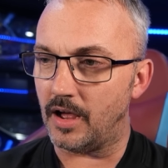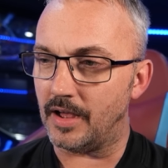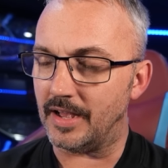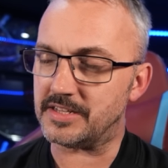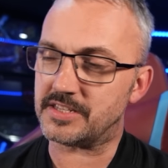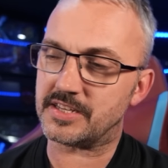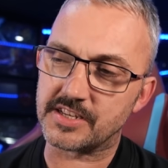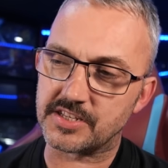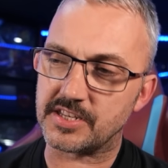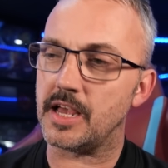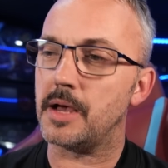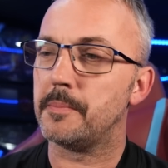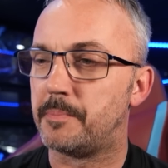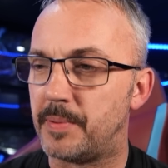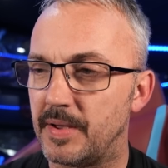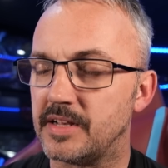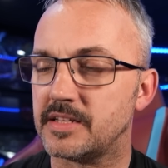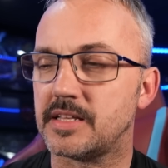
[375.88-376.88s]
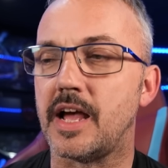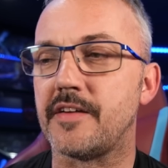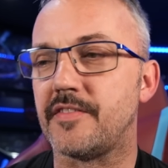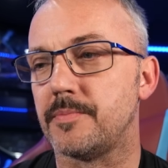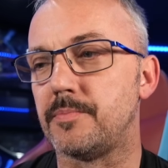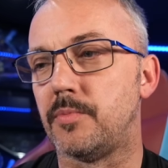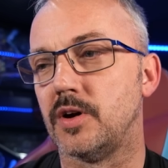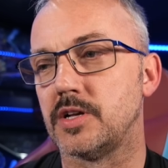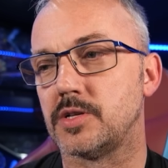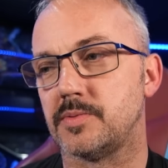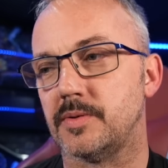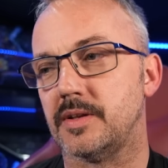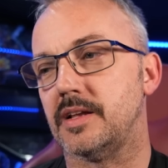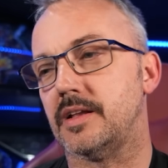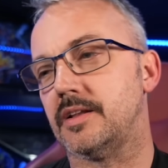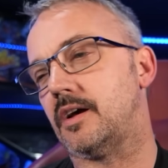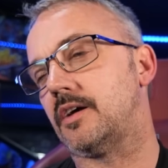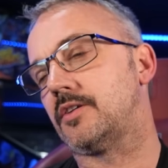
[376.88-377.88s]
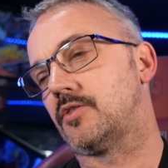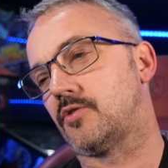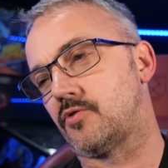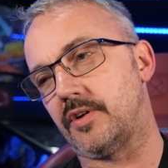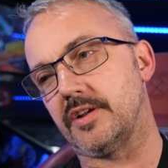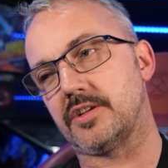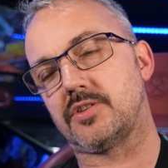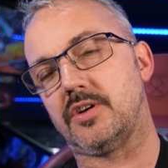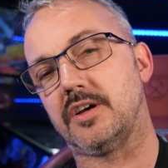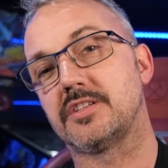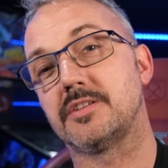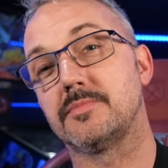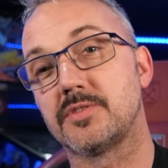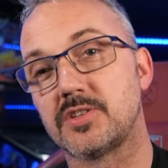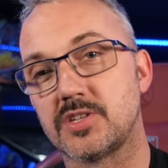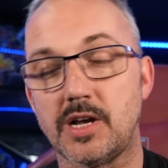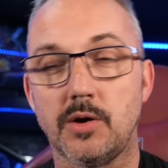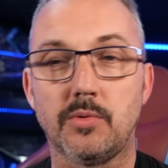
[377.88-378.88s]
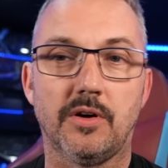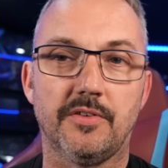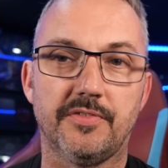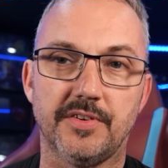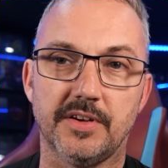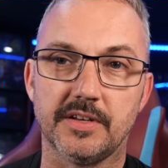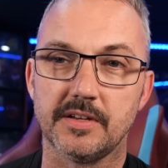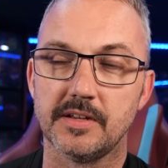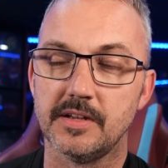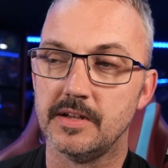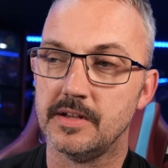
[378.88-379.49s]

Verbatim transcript: It's easy to beat David Moyes, with, and I criticise him so often.